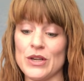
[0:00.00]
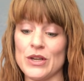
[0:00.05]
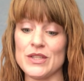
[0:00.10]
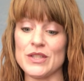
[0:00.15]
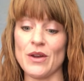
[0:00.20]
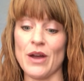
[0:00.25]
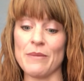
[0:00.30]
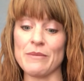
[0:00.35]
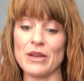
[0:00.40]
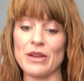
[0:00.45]
So
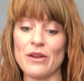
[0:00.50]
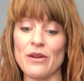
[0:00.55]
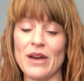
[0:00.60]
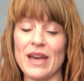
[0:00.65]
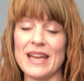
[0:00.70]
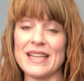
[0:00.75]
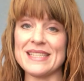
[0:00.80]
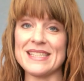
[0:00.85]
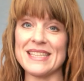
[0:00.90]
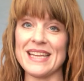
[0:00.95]
I'm going to go ahead
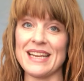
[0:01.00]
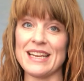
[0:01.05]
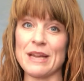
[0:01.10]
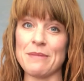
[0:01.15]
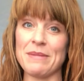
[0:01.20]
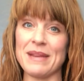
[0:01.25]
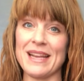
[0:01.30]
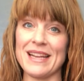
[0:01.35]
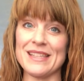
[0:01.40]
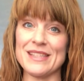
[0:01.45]
and stand up
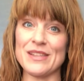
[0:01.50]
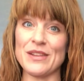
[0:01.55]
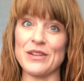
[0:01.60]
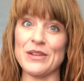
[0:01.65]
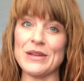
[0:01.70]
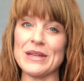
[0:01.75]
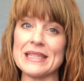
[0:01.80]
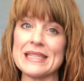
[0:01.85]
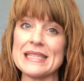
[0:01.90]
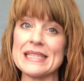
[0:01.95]
again so that you
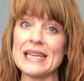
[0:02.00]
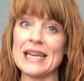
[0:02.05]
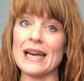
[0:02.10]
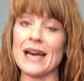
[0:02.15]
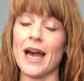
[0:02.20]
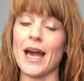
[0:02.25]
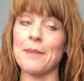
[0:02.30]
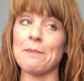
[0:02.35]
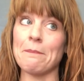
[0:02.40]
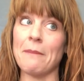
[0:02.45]
can see it
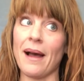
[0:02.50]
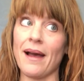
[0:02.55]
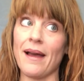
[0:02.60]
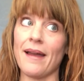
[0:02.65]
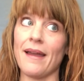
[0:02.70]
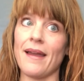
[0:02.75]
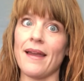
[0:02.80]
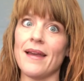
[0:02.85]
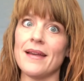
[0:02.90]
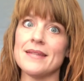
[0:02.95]
on
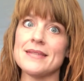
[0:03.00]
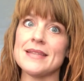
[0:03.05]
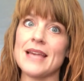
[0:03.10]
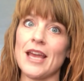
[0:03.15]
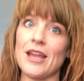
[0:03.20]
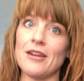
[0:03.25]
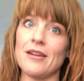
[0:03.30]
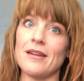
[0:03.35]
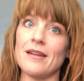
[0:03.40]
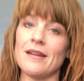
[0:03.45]
my
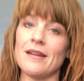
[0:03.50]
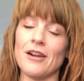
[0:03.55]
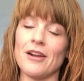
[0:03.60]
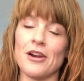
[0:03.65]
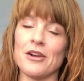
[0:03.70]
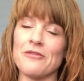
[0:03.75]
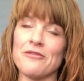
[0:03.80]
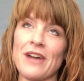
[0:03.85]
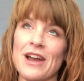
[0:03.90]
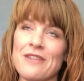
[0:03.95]
10
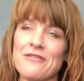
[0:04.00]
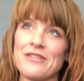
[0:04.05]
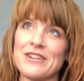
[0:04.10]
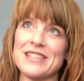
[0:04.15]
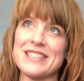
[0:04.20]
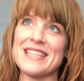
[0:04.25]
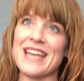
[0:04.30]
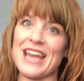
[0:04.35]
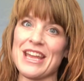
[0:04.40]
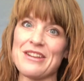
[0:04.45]
or 5
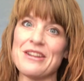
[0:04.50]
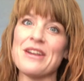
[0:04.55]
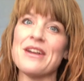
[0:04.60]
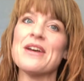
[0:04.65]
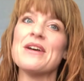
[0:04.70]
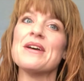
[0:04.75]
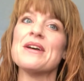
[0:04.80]
foot 10